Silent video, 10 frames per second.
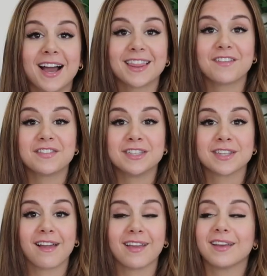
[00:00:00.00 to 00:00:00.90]
I love
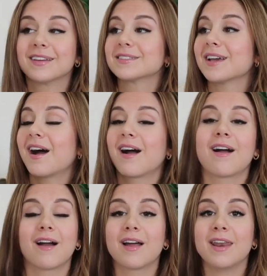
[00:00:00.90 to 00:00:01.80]
these leggings.
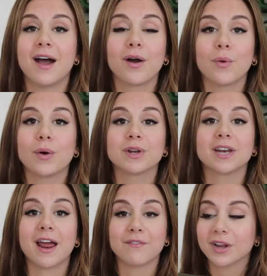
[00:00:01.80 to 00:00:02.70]
Now I want one
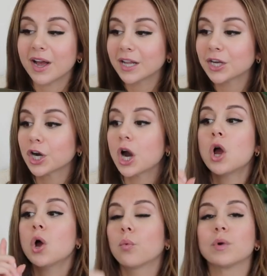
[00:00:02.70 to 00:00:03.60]
in every color,
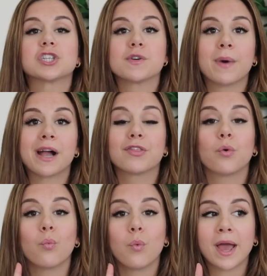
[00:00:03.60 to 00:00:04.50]
which by the
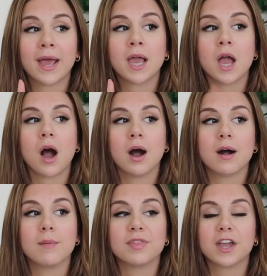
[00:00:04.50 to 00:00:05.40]
way,
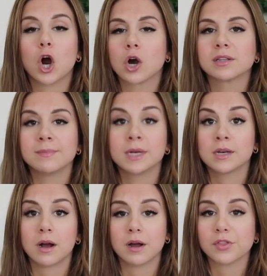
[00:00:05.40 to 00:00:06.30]
um, they are
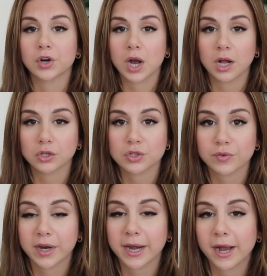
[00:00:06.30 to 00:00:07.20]
limited on their colors
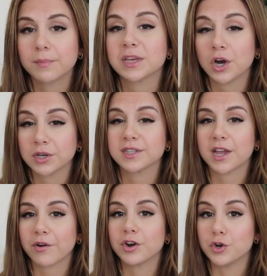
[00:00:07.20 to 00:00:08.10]
right now because
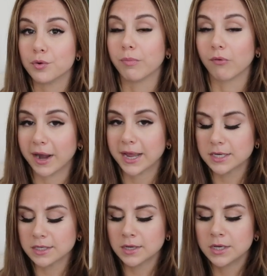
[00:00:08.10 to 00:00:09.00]
they are a new
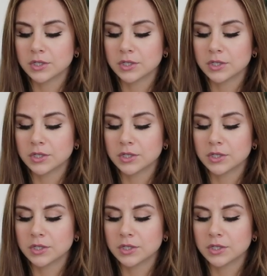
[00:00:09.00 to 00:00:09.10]
brand.